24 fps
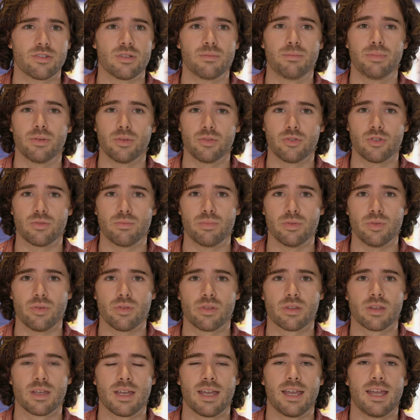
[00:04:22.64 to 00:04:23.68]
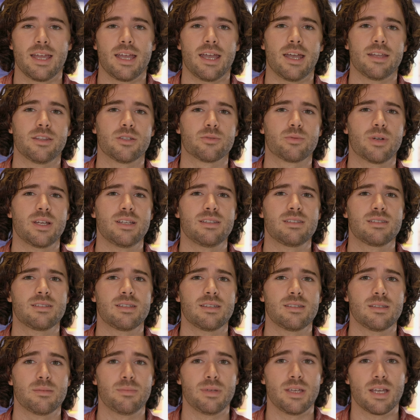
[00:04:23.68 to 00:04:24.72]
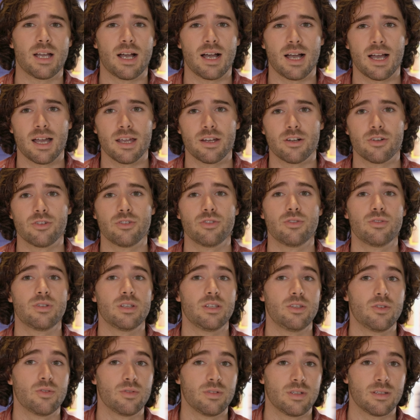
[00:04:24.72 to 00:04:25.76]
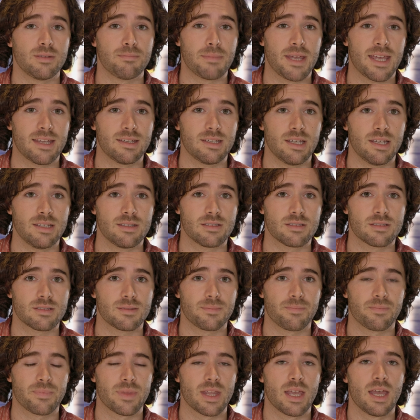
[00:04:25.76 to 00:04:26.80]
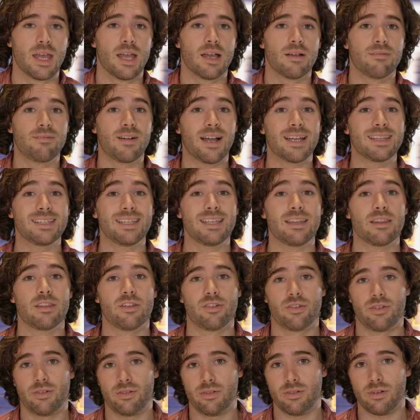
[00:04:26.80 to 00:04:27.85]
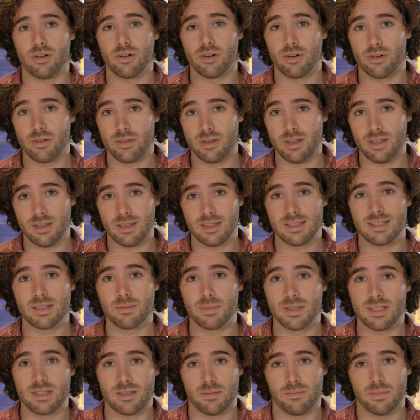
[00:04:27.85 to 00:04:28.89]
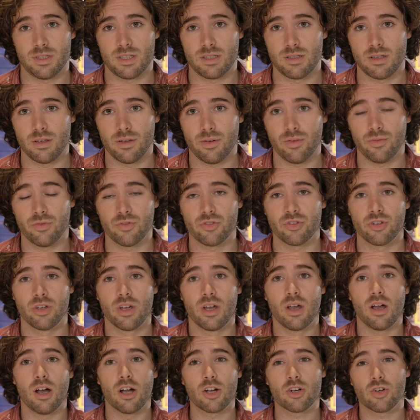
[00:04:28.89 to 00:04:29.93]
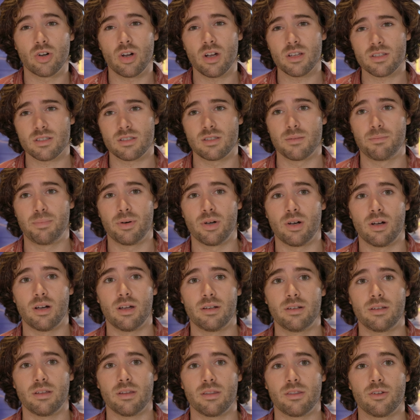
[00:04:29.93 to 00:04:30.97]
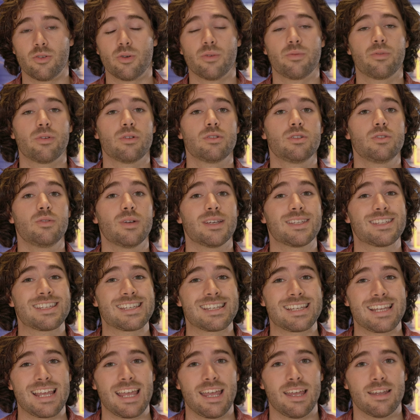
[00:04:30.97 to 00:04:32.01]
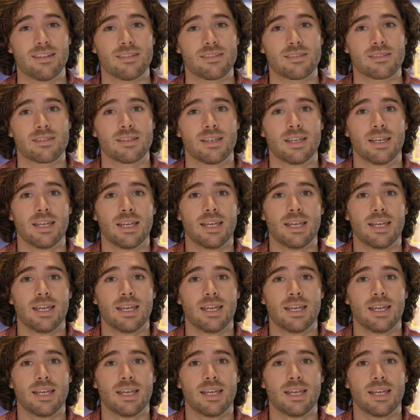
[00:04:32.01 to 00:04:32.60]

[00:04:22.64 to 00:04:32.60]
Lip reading: to build your booth, and the rates tend to be higher due to union mandates. Finally, there are the exhibits themselves. Across the pond, they're referred to as stands.